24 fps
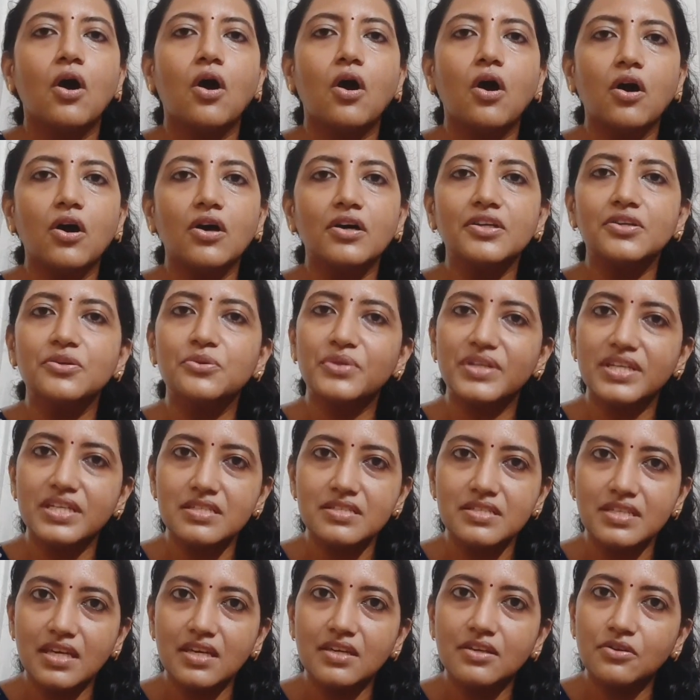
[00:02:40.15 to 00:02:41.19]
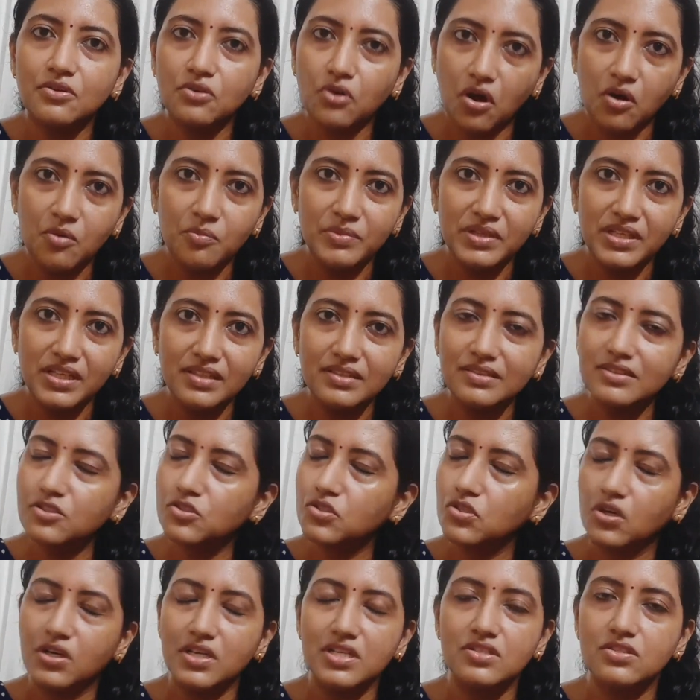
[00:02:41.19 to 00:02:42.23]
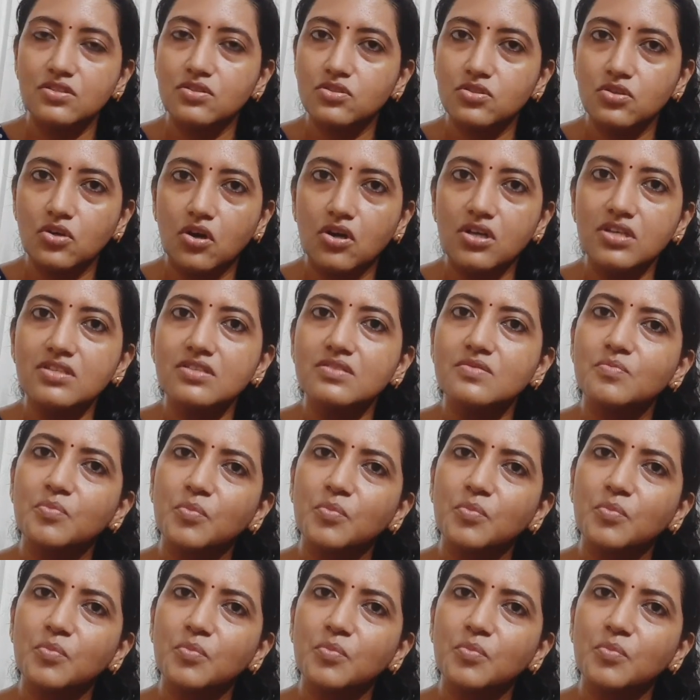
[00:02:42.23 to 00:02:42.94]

Or you can take raw milk, the choice is yours.